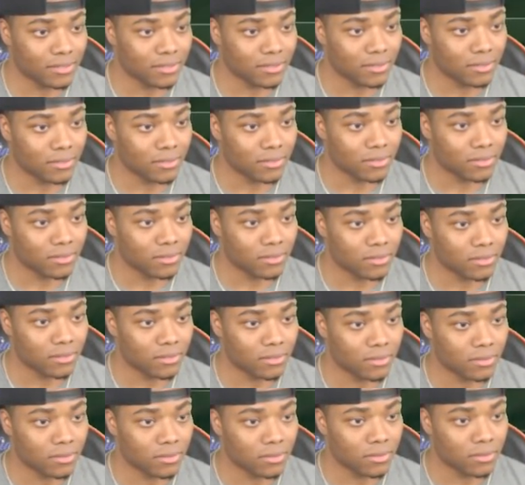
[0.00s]

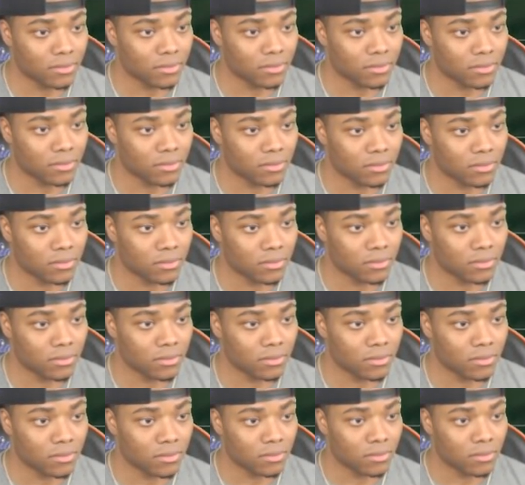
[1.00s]

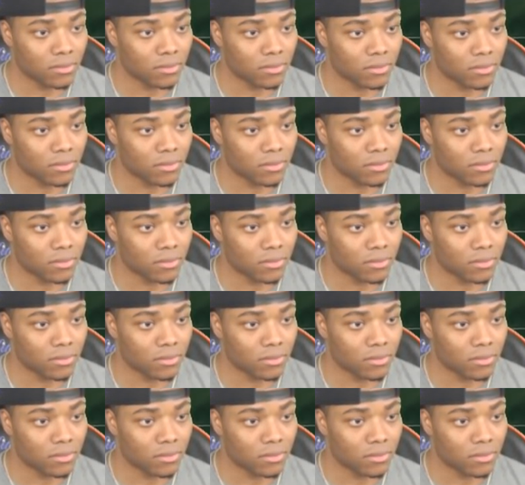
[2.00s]
(no one is talking)